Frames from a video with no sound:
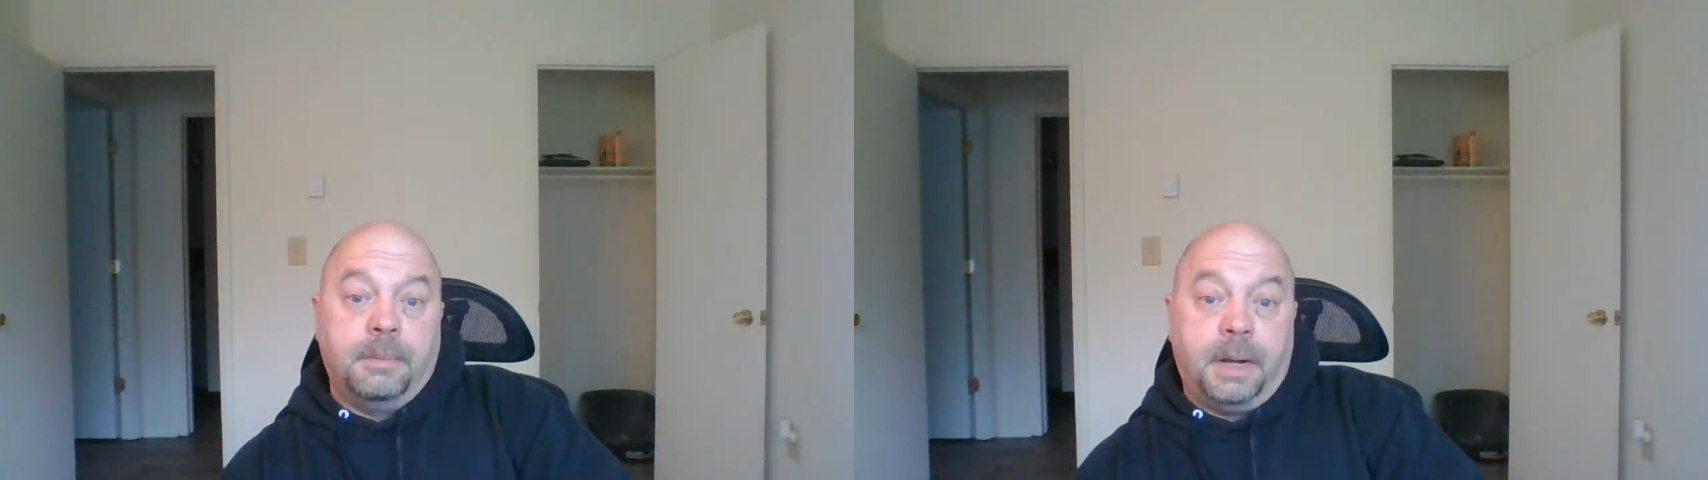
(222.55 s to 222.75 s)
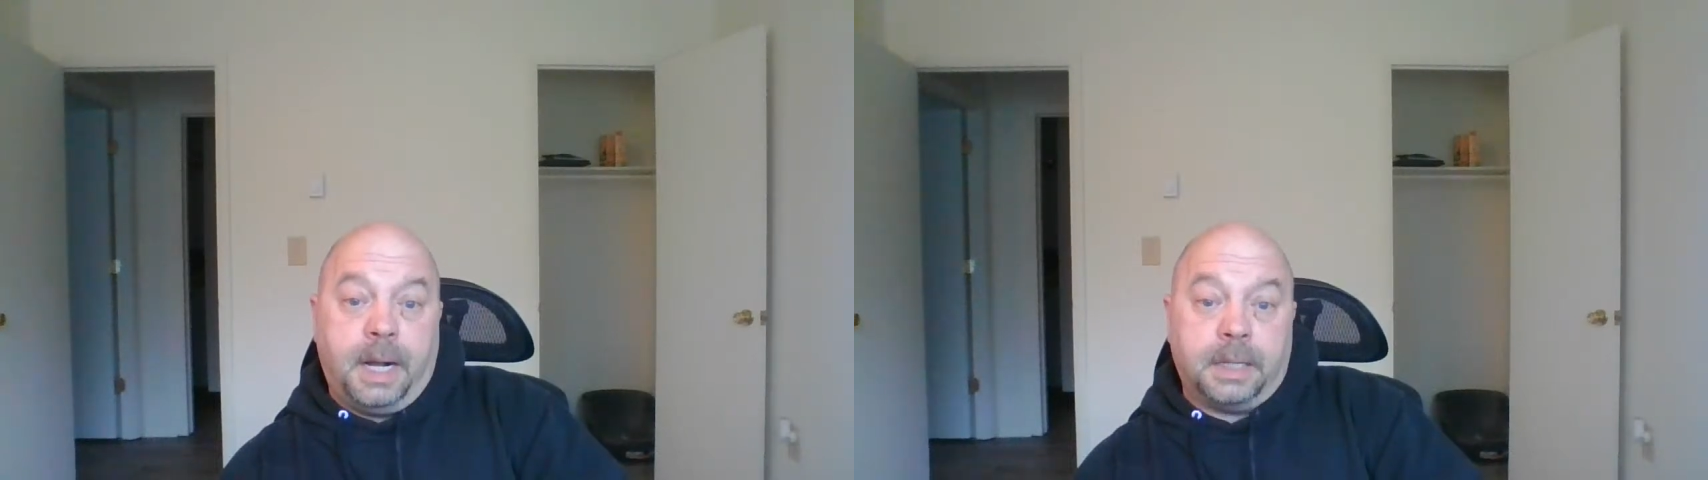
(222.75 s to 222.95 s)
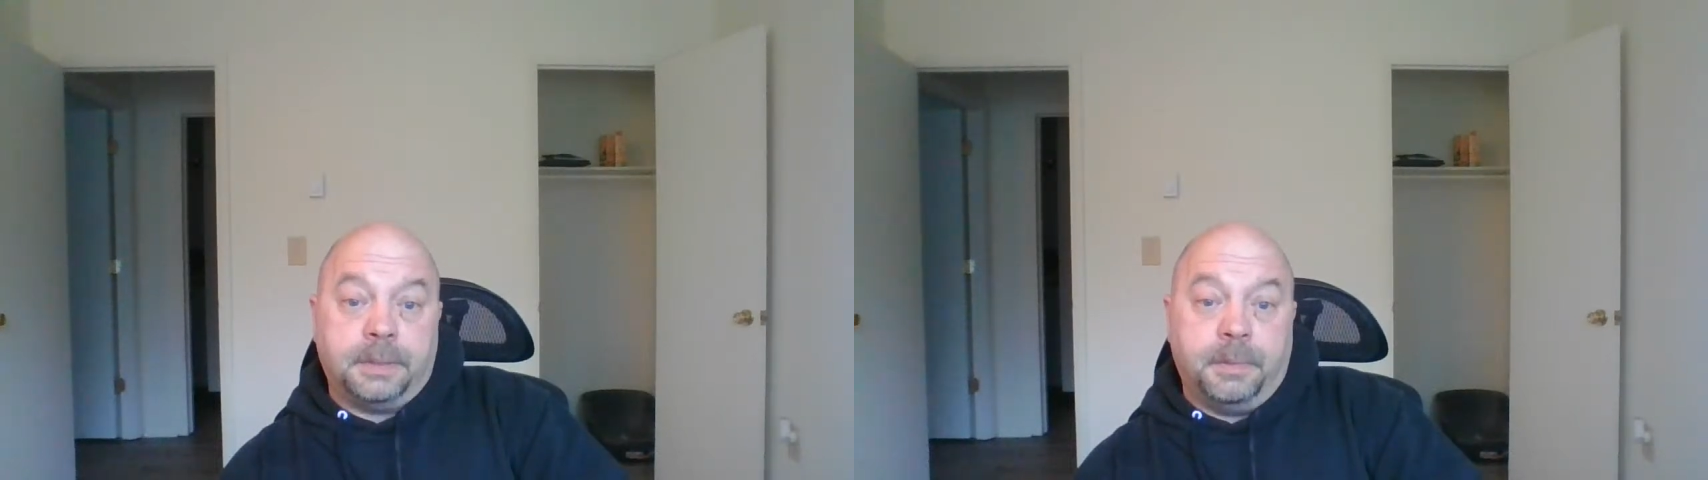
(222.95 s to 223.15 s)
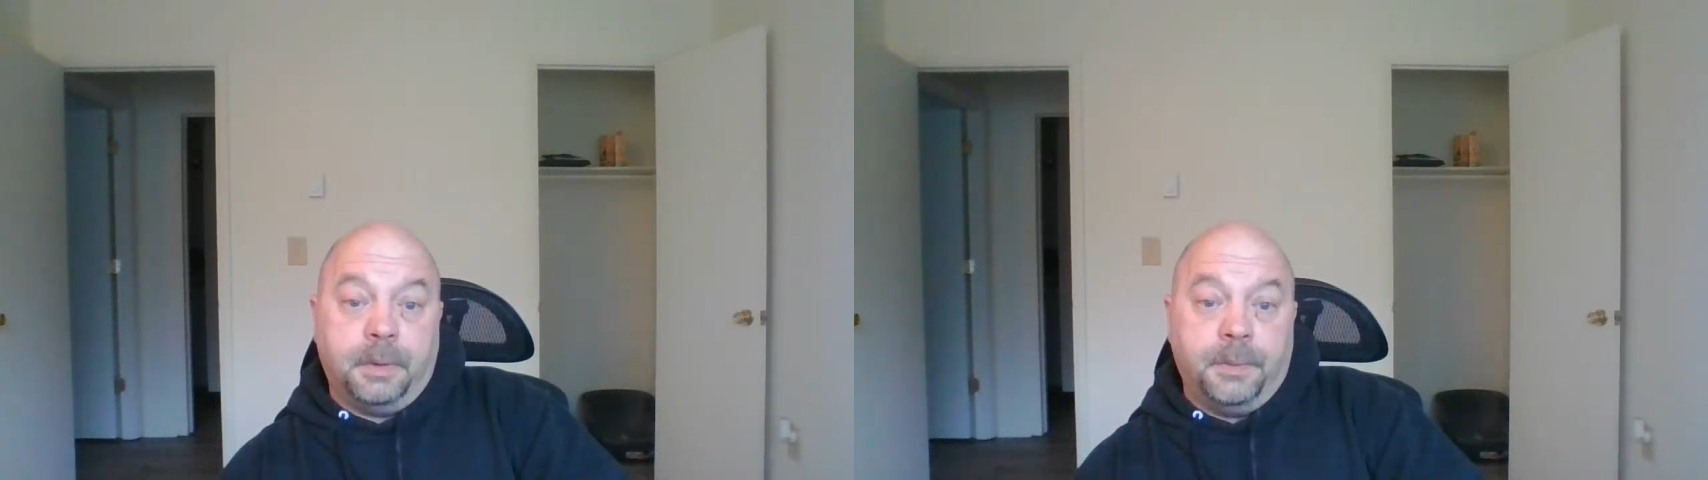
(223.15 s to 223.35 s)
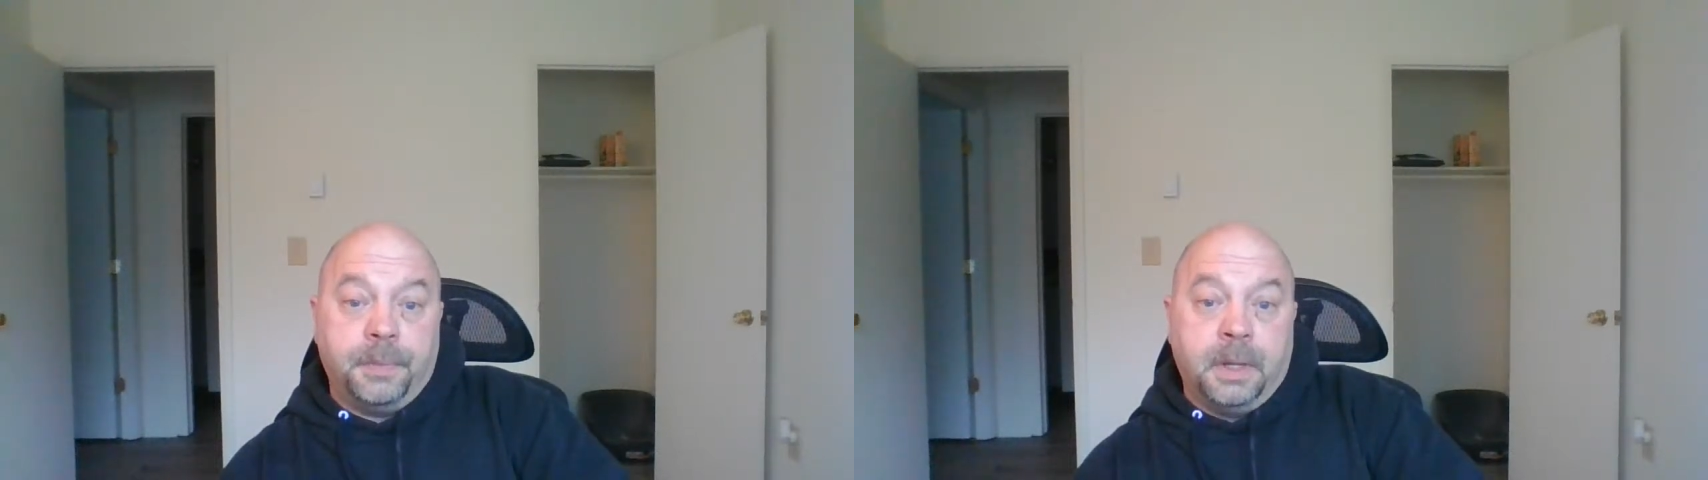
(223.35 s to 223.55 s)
possible.